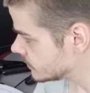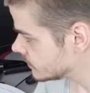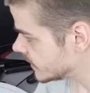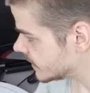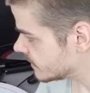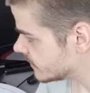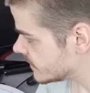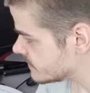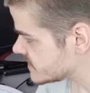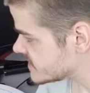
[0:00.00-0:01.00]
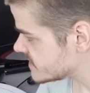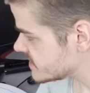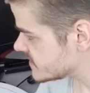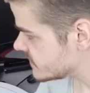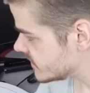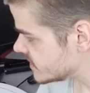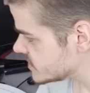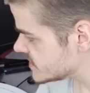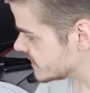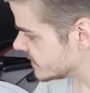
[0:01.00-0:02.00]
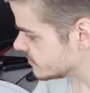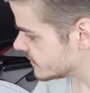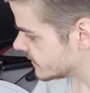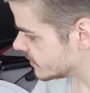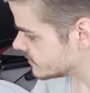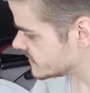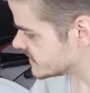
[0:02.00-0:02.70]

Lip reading: right, I've finished setting everything up,